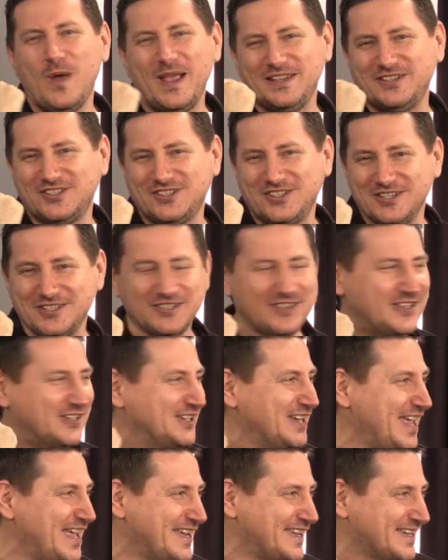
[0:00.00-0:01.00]
waste into the
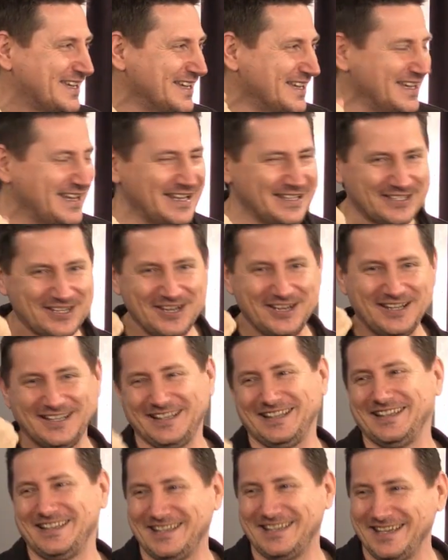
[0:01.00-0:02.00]
lake it's going to
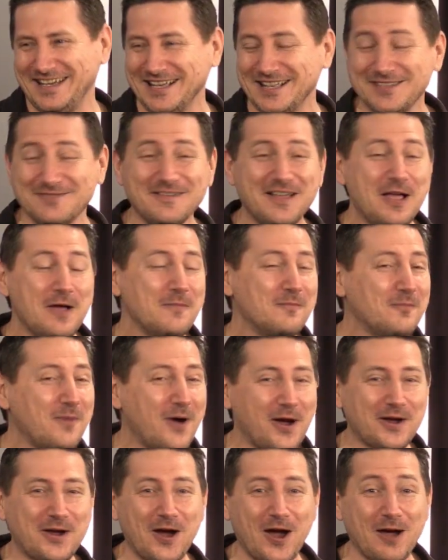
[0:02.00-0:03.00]
kill
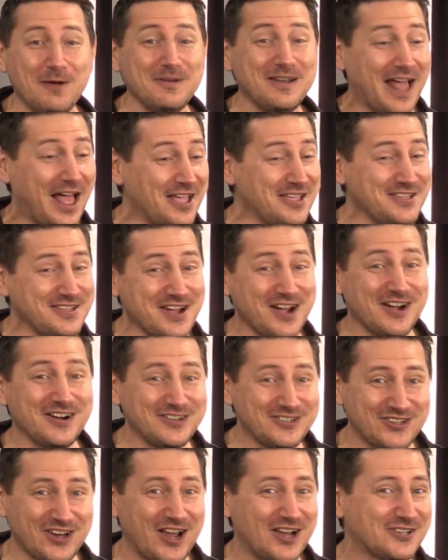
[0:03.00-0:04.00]
mark harmon a young
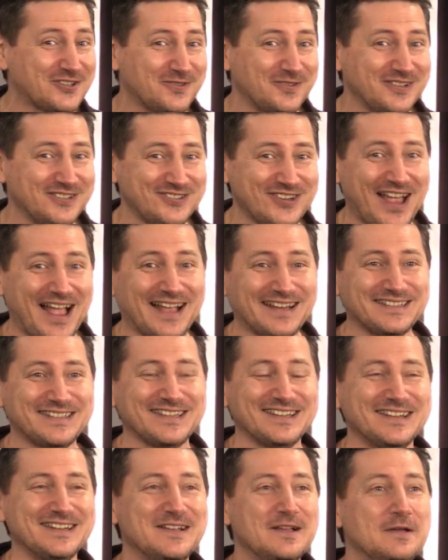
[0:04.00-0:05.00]
joshua
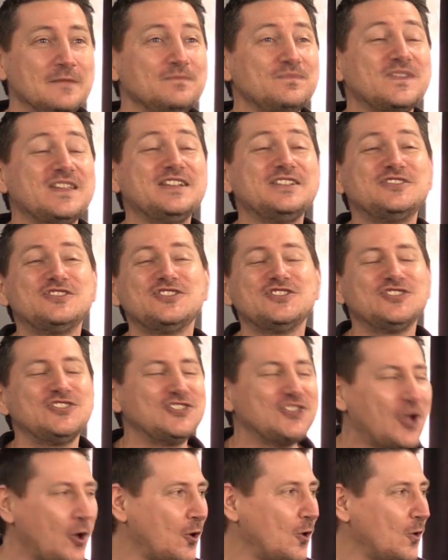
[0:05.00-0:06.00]
jackson it's
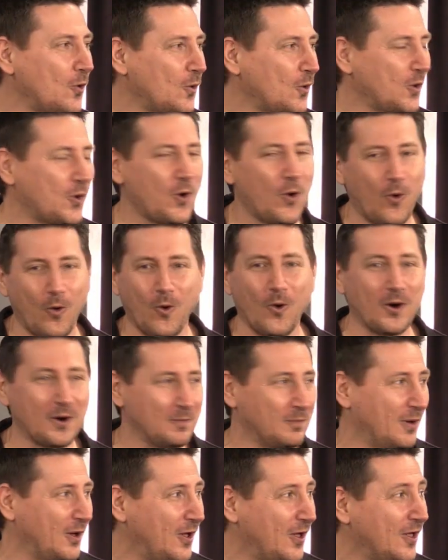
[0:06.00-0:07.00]
so
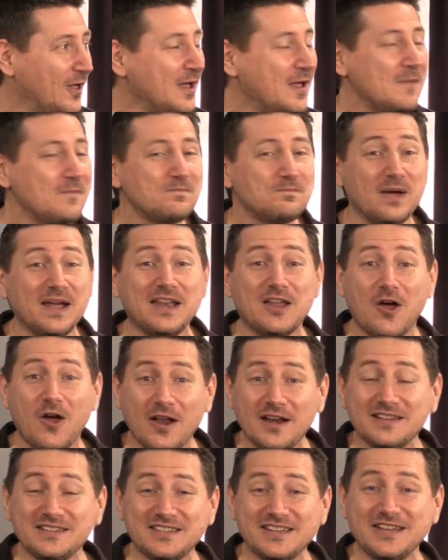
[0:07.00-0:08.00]
cornball all. But
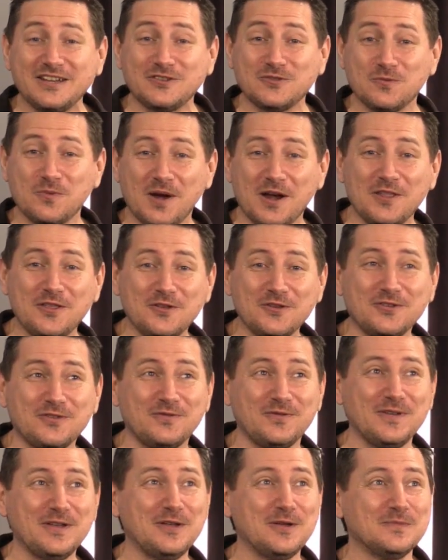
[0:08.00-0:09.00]
honestly, it's one of those
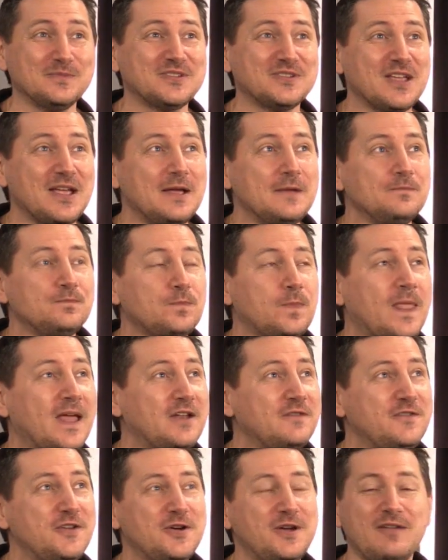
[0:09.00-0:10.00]
films that
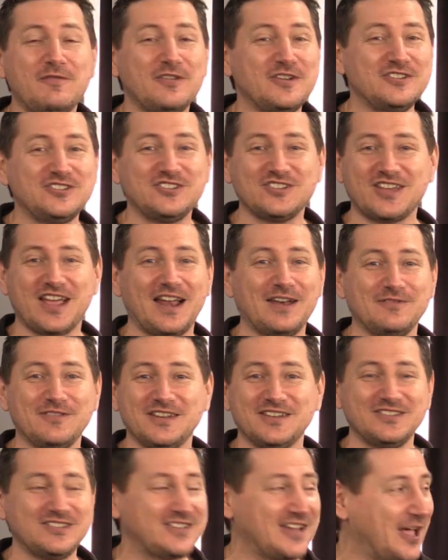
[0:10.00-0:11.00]
if you're ever in just kind of a
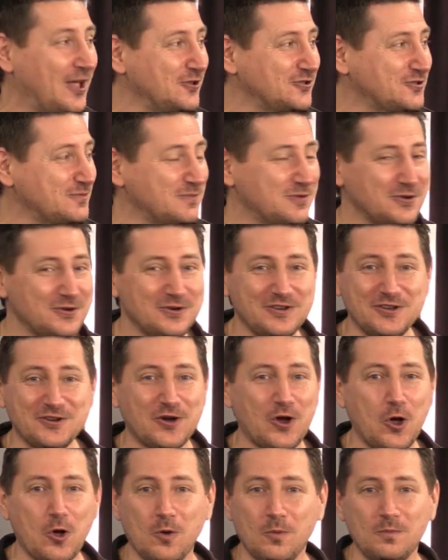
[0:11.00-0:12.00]
nostalgia mood and
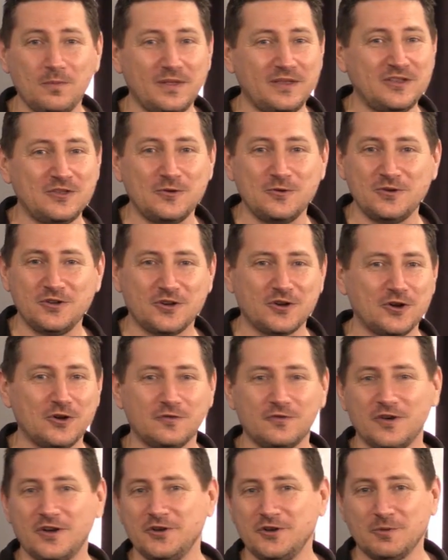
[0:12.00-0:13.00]
you're home, you and your
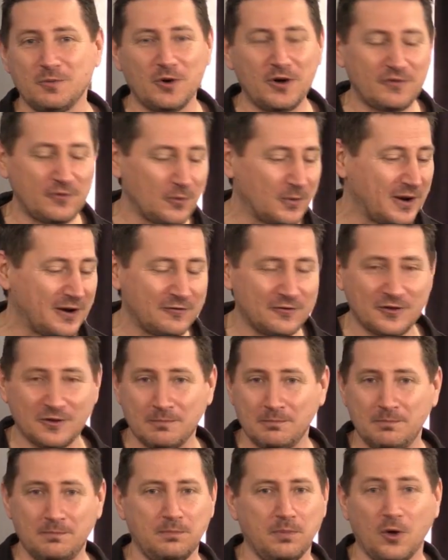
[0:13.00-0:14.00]
girlfriend, your boyfriend, whatever, the
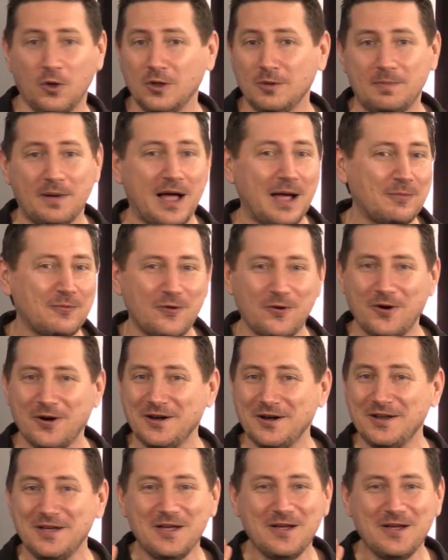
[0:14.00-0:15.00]
bowl of
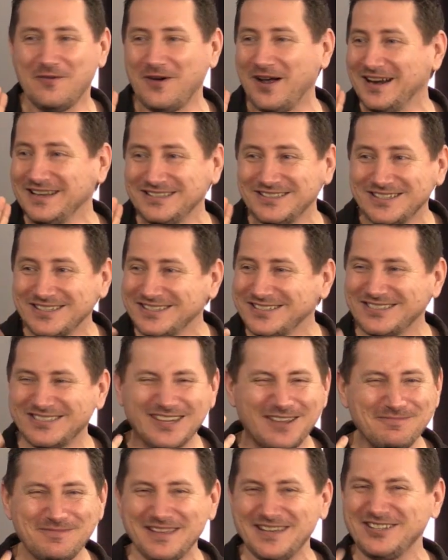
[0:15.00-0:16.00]
popcorn, what is
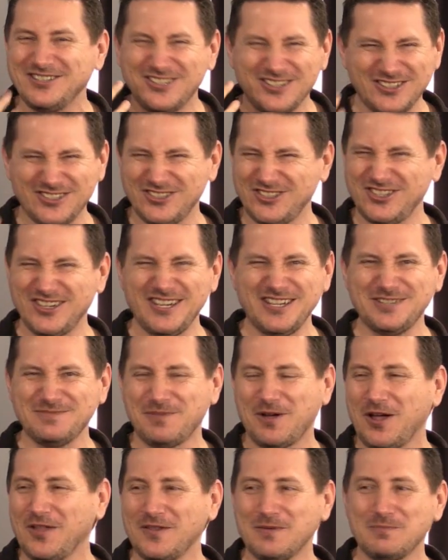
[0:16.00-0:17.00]
something just
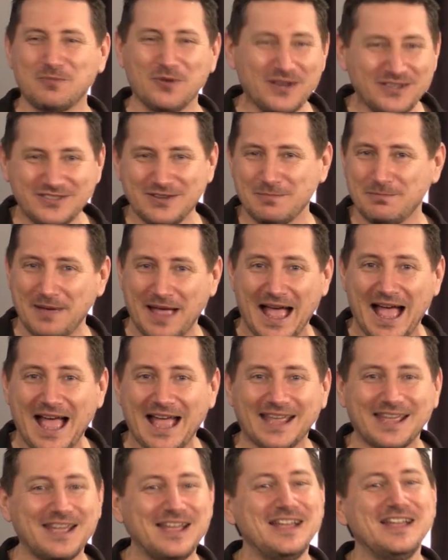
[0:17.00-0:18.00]
ball that brings you
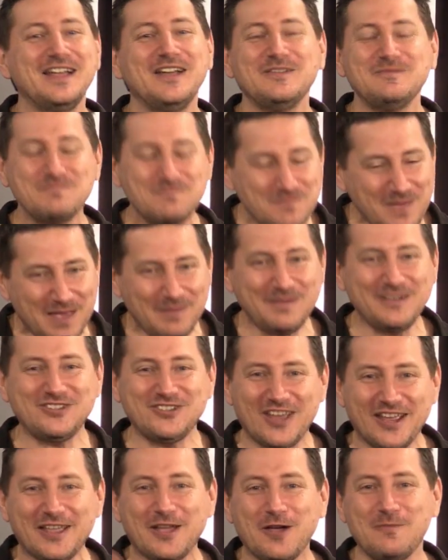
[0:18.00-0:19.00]
back, maybe
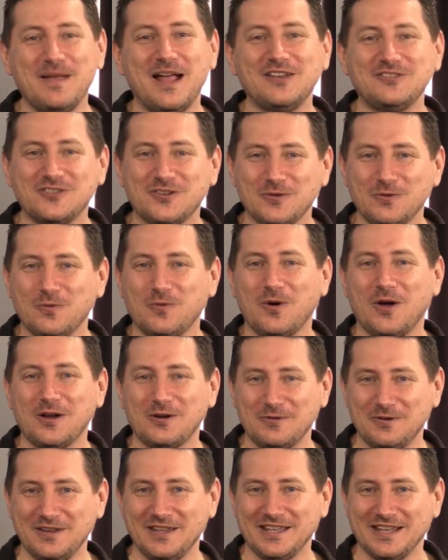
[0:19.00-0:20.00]
check out Magic in the
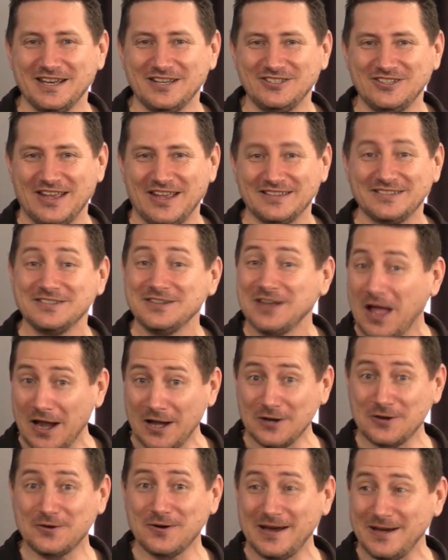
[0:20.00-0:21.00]
Water when you get a chance.
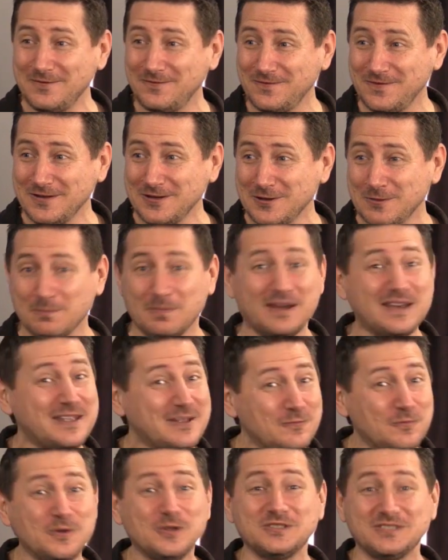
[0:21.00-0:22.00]
Not a great film, but
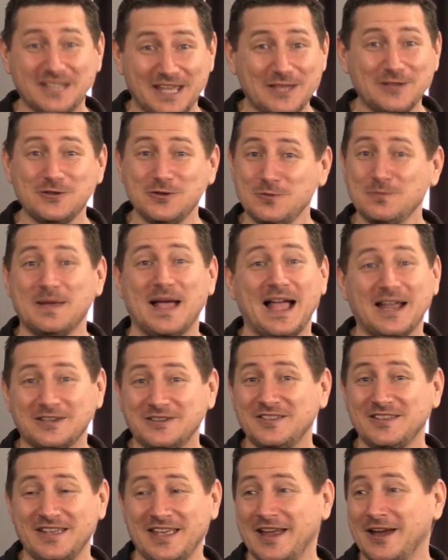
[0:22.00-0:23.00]
it will take you back
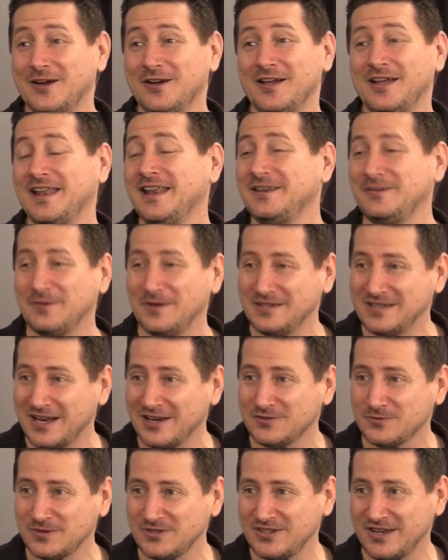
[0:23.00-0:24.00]
to the era. Anyway,
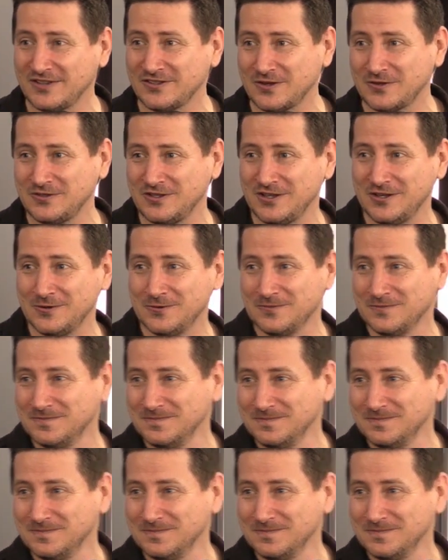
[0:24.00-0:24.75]
Dennis, what stands out to you?